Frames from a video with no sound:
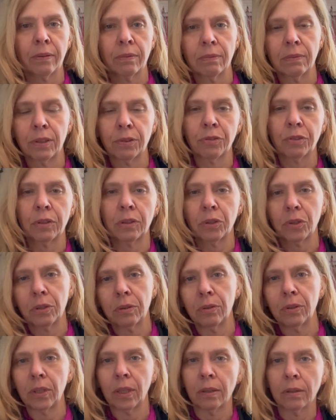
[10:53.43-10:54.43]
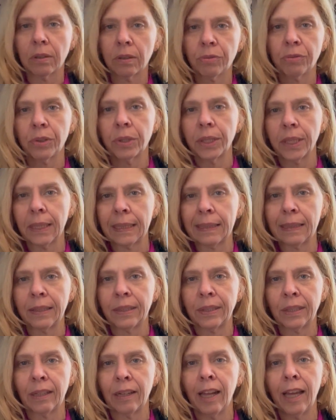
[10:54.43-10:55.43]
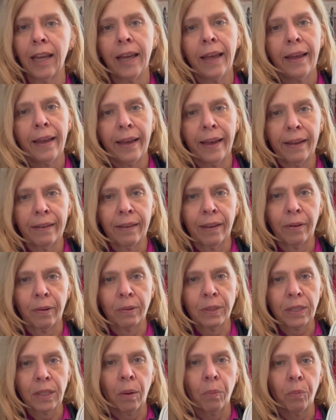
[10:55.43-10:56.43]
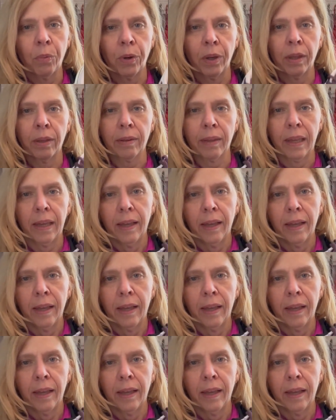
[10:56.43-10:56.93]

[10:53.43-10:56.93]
different shoes on different days, and, some with